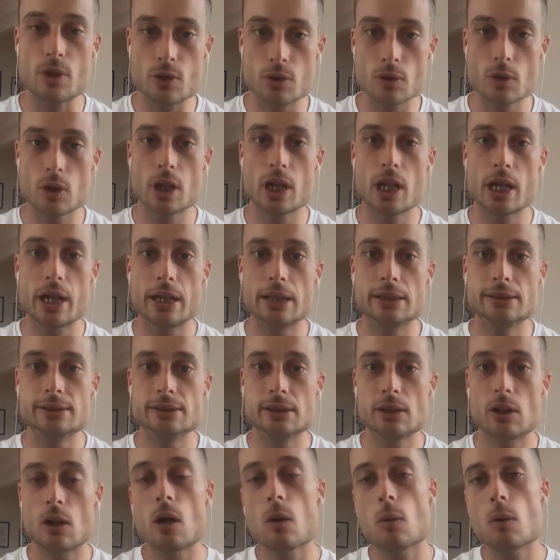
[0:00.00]
We truly
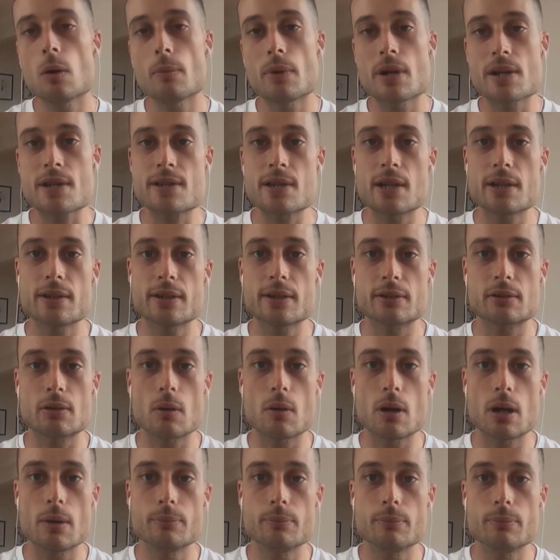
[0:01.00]
are. I want my son to
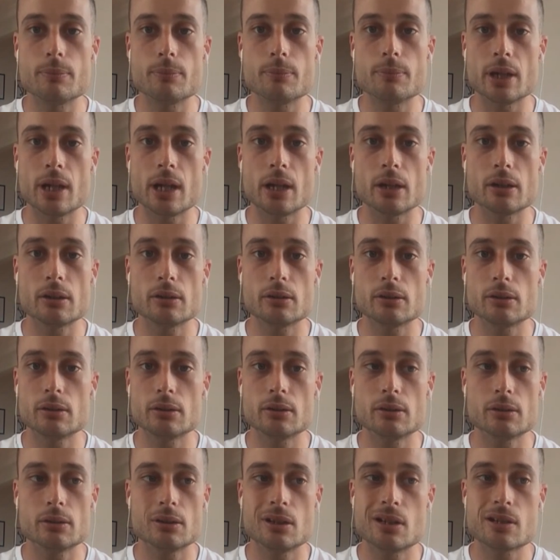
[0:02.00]
grow up knowing that
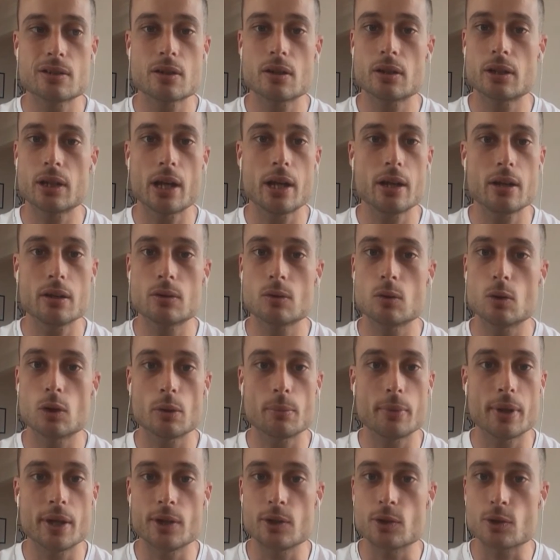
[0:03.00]
it's okay to
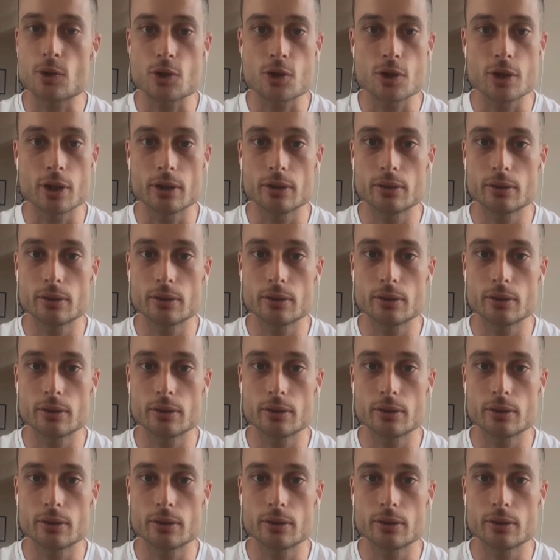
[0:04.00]
talk about your